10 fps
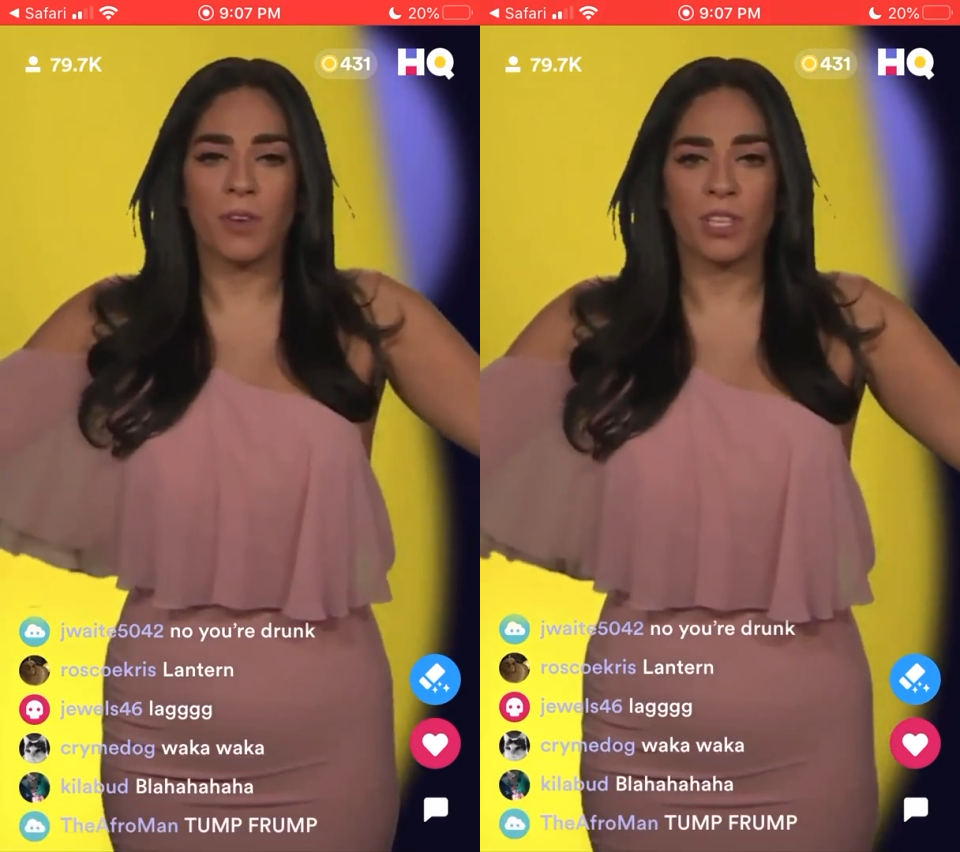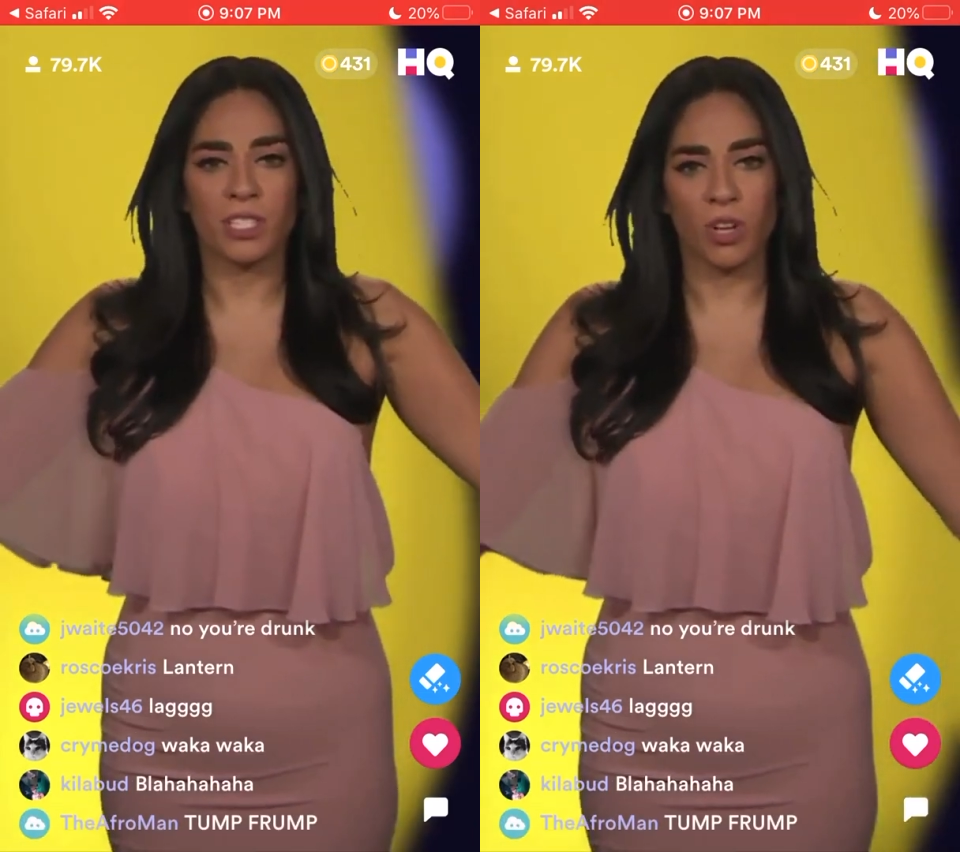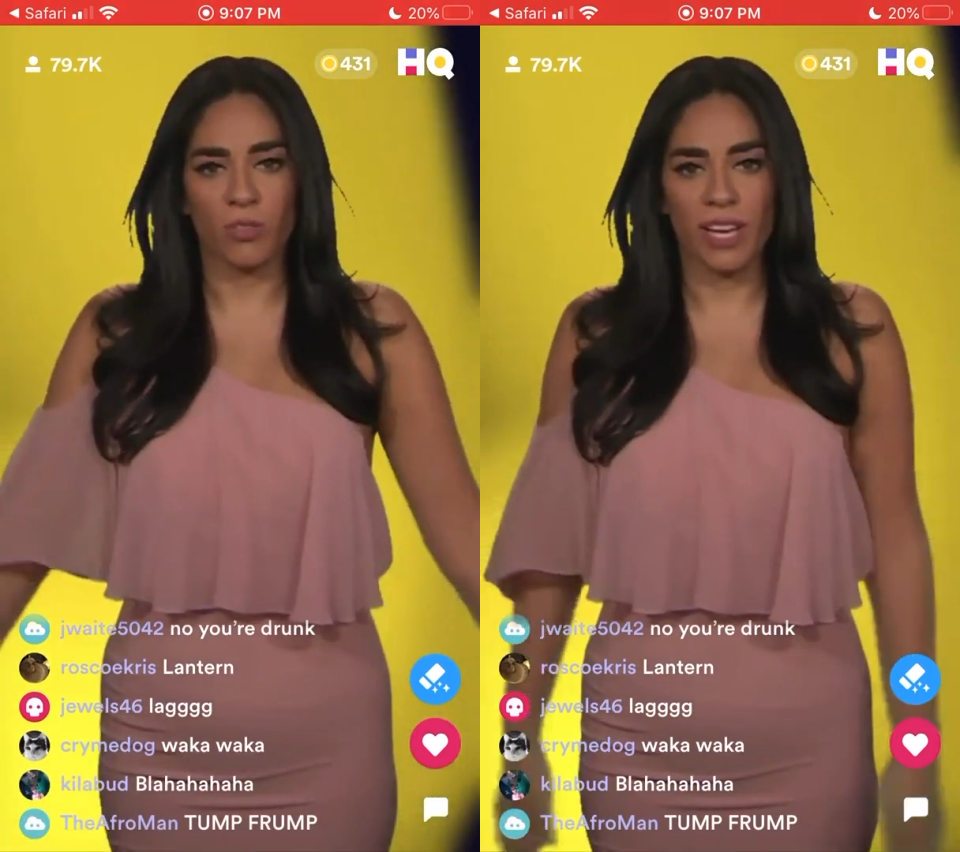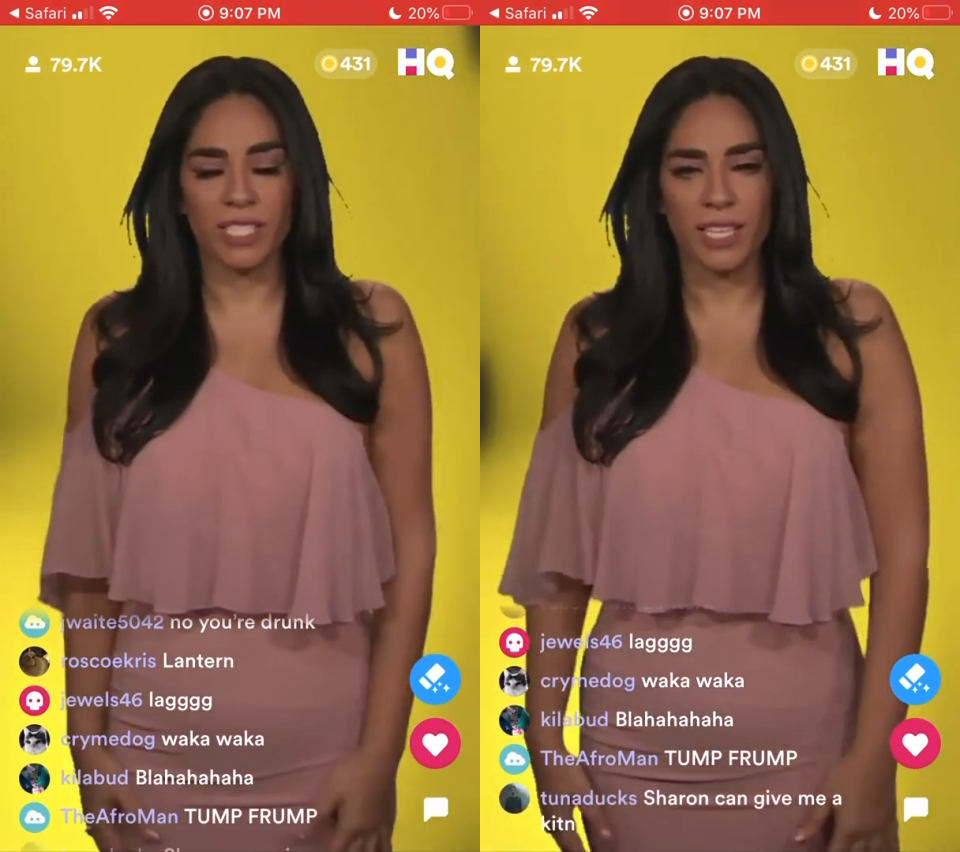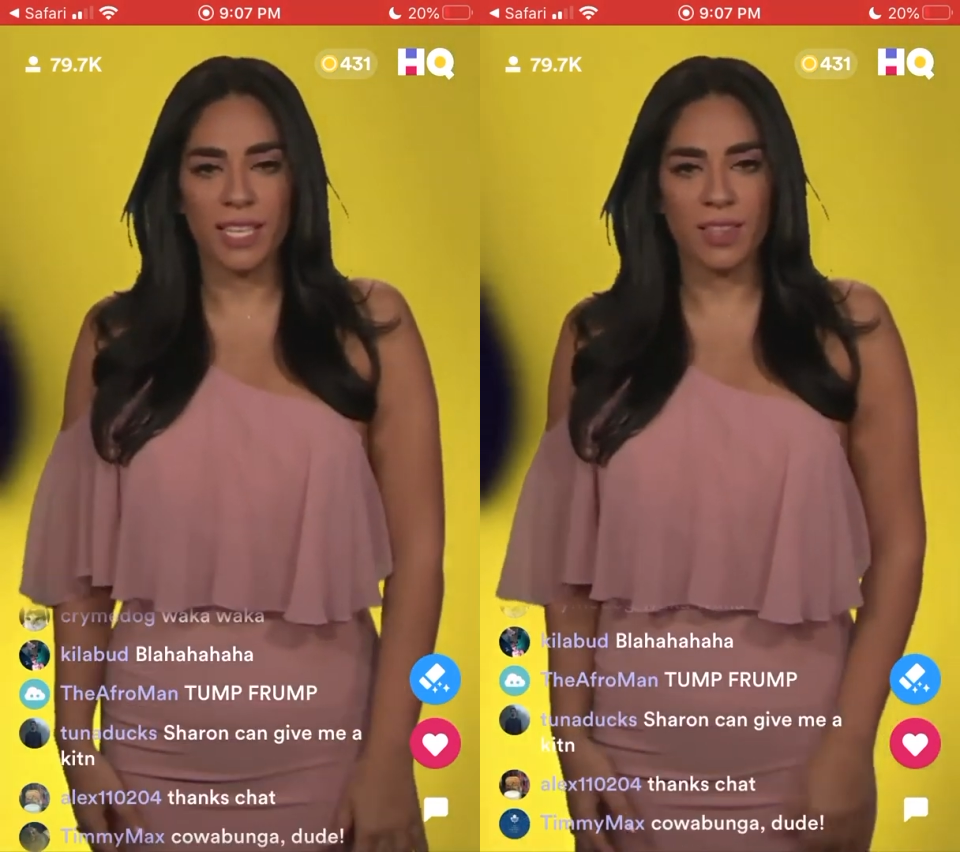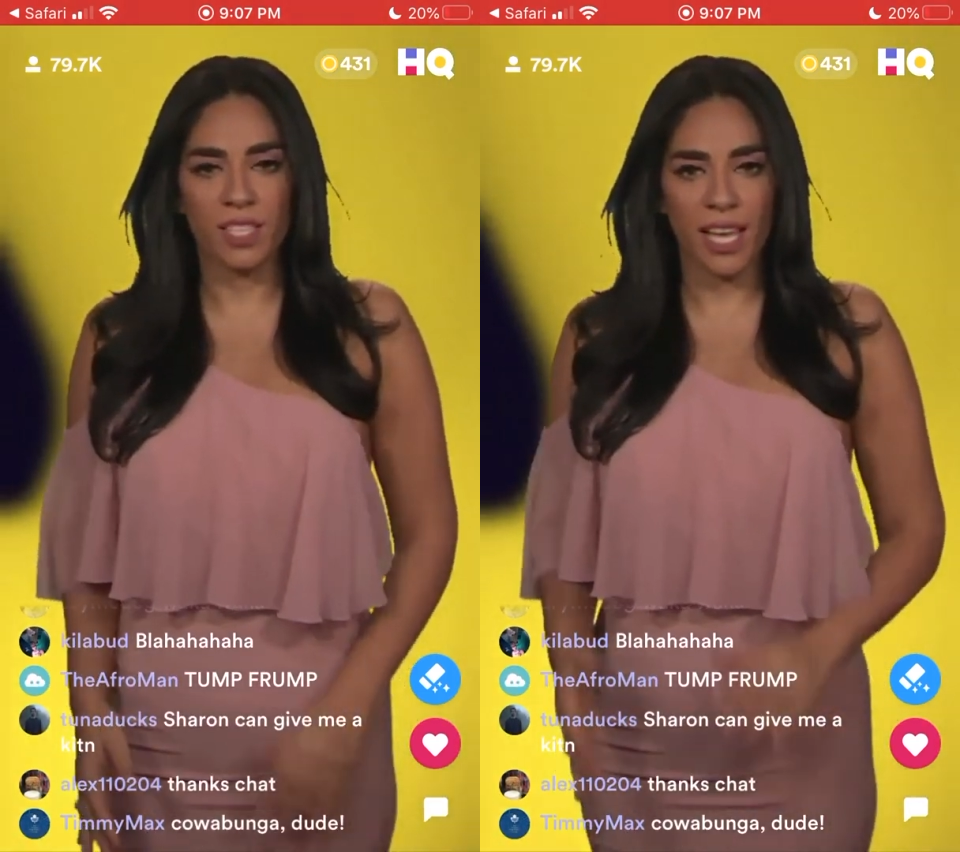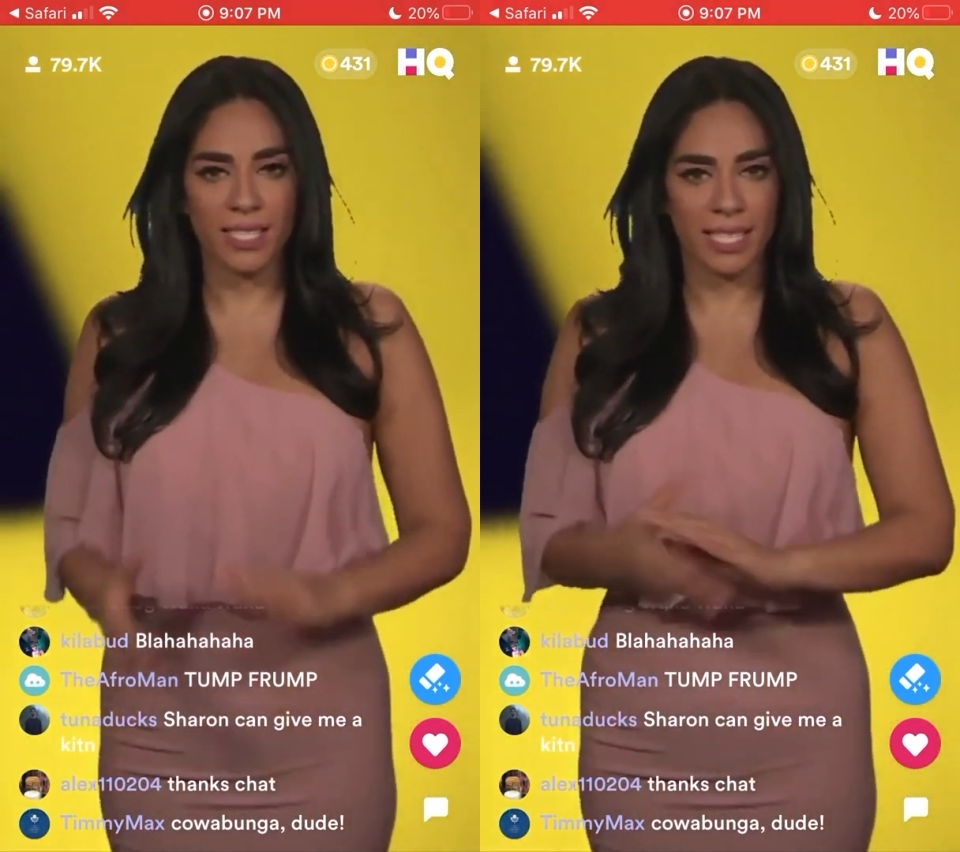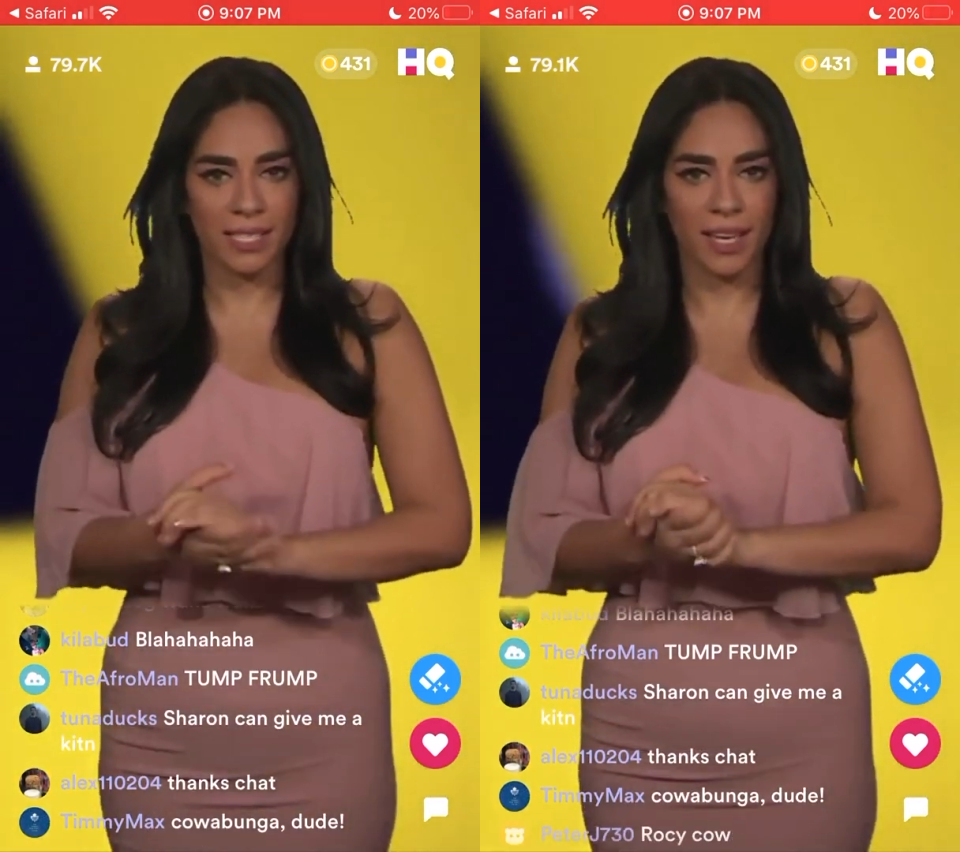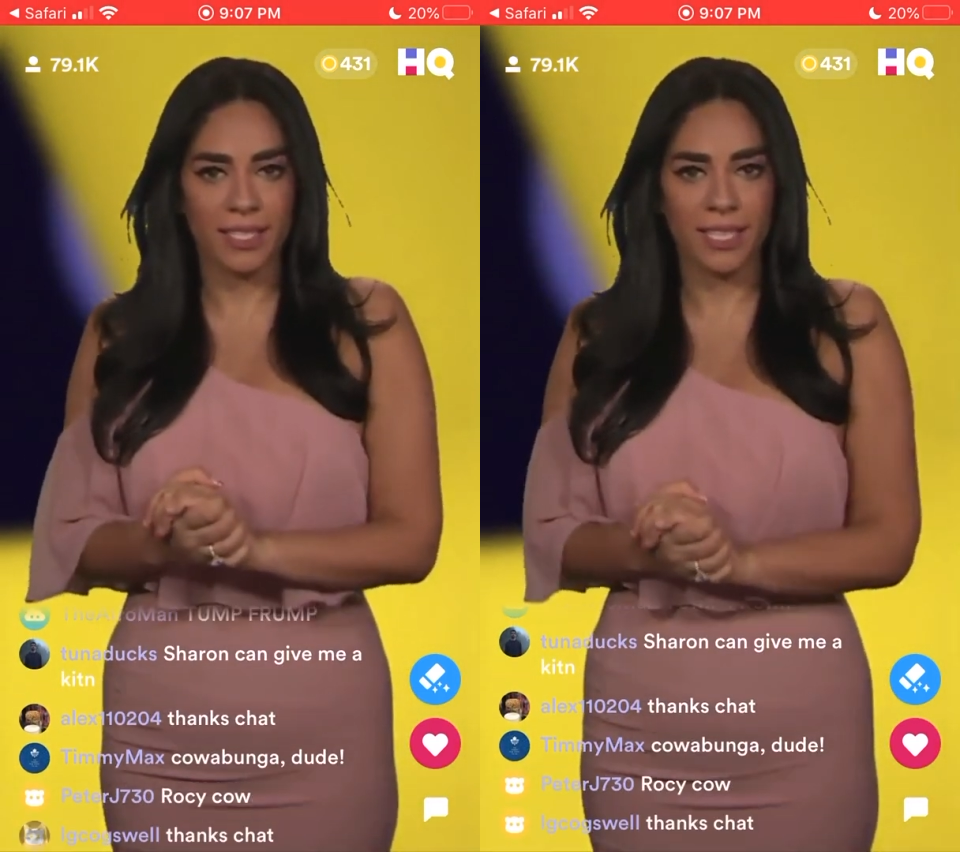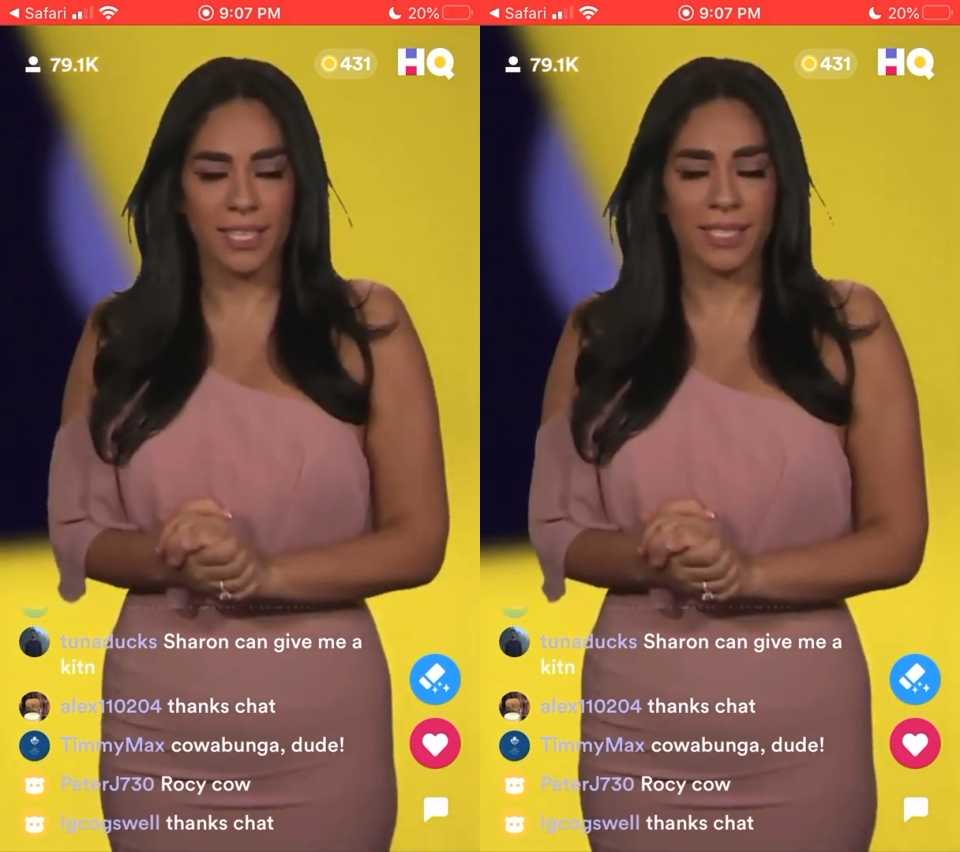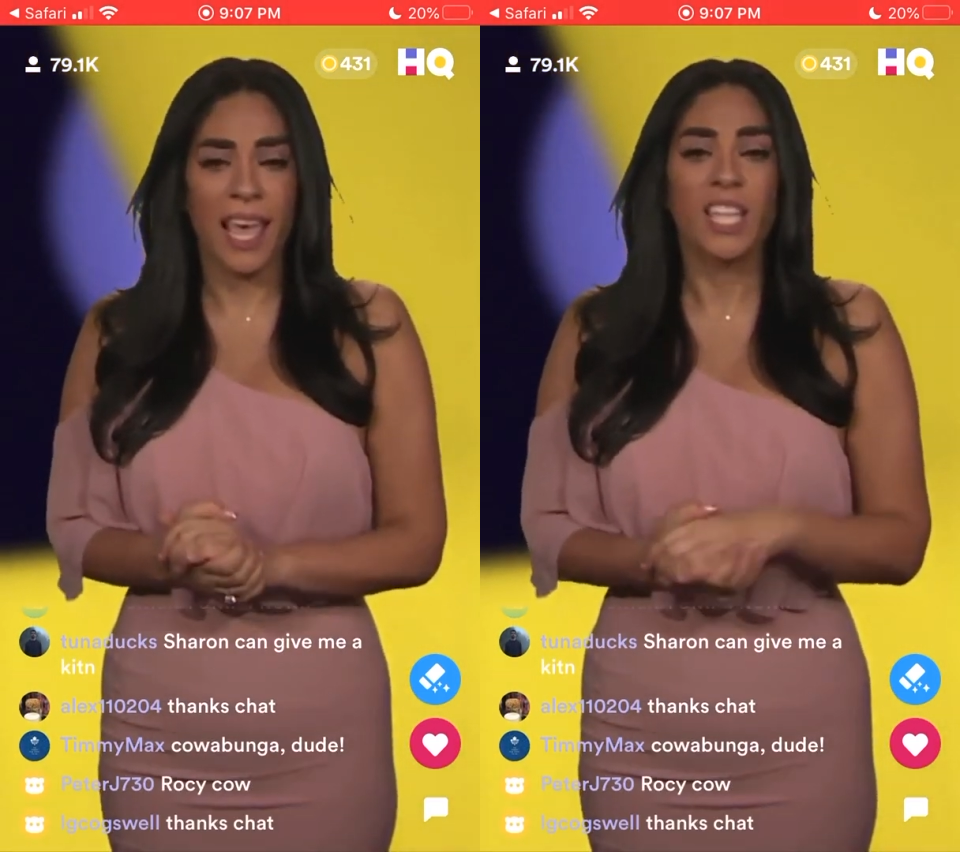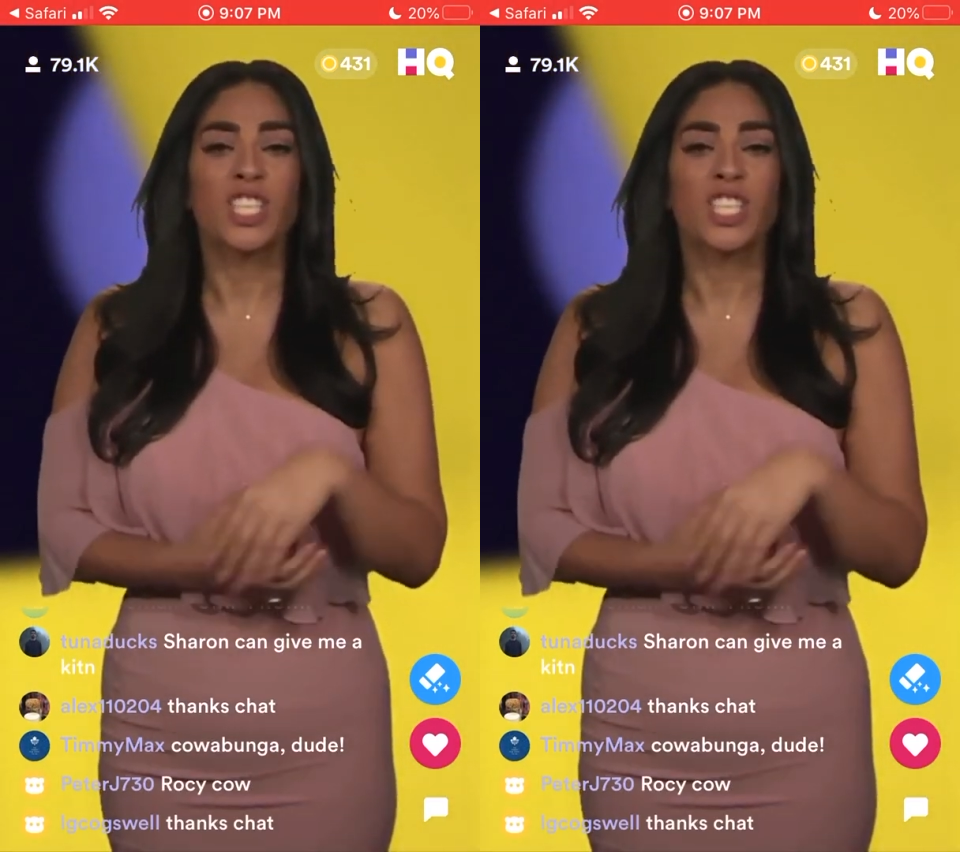exonerated in the 1990s.